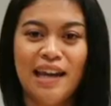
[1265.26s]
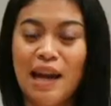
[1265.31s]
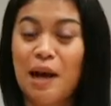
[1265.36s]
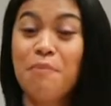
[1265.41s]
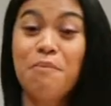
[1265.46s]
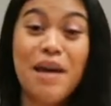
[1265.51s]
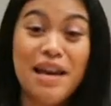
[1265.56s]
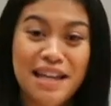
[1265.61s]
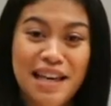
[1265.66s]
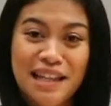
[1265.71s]
and
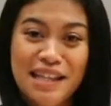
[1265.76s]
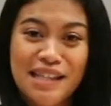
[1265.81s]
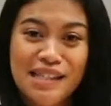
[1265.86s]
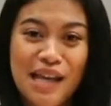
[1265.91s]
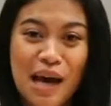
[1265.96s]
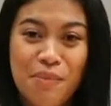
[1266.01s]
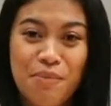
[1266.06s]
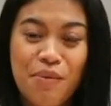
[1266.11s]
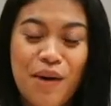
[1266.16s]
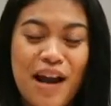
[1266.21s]
I'm making this
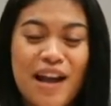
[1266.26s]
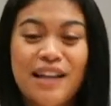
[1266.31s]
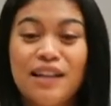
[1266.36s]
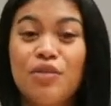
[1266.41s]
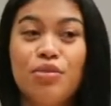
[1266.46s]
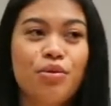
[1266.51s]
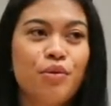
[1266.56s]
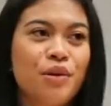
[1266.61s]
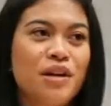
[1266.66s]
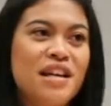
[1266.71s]
up,
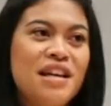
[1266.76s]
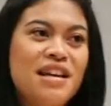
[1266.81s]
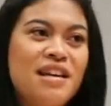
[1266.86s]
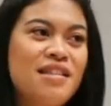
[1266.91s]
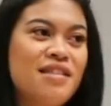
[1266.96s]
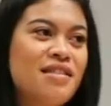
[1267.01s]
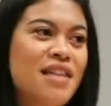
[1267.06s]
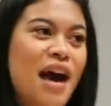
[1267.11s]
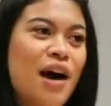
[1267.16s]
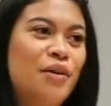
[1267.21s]
right?
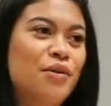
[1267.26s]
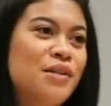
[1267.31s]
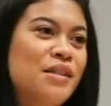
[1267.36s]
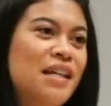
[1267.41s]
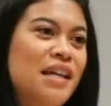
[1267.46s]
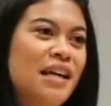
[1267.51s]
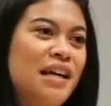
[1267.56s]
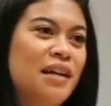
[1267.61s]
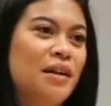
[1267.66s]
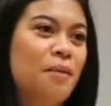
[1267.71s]

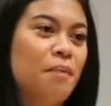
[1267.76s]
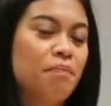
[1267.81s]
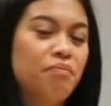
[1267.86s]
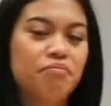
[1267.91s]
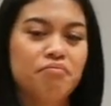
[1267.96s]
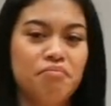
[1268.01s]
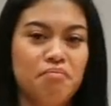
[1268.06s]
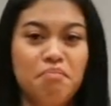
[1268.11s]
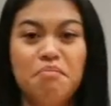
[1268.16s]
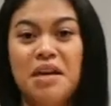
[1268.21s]
300
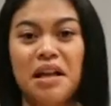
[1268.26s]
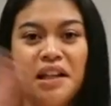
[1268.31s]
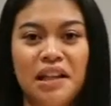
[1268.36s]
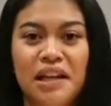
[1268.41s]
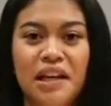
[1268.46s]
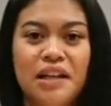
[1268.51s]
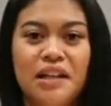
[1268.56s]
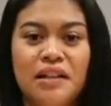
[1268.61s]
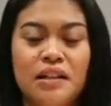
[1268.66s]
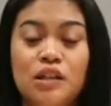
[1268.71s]

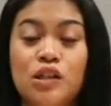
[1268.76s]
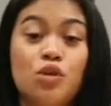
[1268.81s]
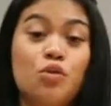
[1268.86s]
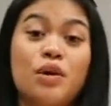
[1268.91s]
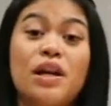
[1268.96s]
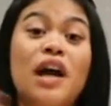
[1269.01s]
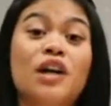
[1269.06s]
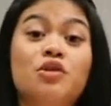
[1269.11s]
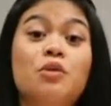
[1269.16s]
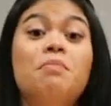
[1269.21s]

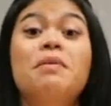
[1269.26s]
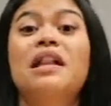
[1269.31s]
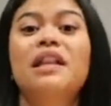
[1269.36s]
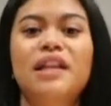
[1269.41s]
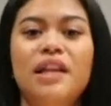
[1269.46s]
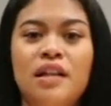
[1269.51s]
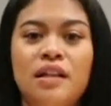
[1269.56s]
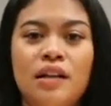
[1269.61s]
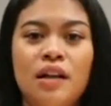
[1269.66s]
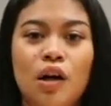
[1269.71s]

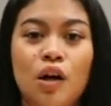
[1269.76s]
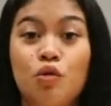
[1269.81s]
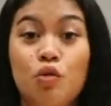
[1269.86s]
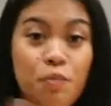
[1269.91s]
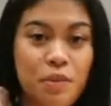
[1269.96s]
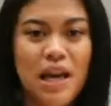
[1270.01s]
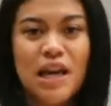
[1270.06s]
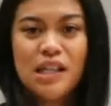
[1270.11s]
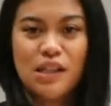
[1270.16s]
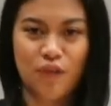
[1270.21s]
million
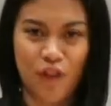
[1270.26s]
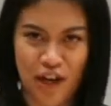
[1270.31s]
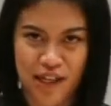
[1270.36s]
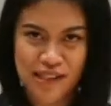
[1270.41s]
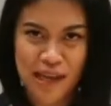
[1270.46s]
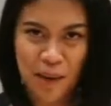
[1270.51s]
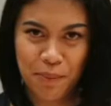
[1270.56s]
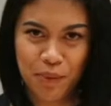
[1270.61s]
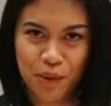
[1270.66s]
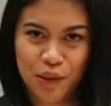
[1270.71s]
rupiahs, for
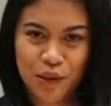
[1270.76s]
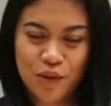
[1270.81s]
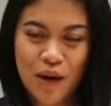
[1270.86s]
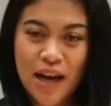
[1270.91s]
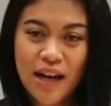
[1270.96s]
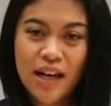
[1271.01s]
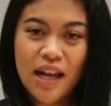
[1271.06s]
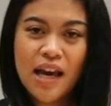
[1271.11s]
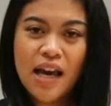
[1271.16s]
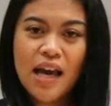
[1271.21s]
example,
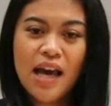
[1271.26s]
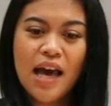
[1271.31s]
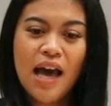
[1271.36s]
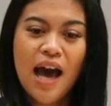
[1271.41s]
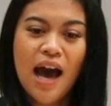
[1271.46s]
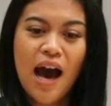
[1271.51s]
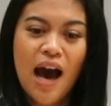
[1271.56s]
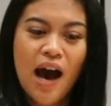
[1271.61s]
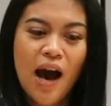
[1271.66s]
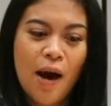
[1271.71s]
right?
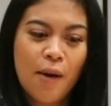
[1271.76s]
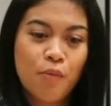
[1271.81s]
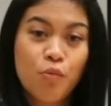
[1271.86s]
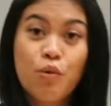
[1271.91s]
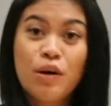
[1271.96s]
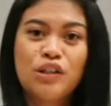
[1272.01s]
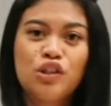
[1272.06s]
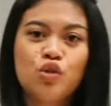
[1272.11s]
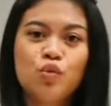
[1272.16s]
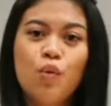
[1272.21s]

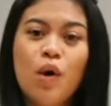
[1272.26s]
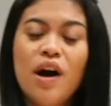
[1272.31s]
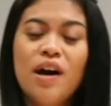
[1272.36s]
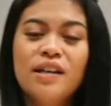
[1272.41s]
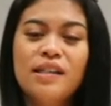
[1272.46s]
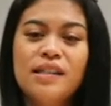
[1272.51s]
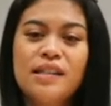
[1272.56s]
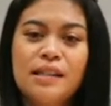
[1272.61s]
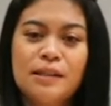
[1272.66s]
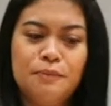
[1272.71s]
Which
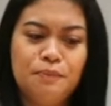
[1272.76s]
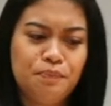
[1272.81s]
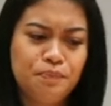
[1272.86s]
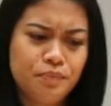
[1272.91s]
was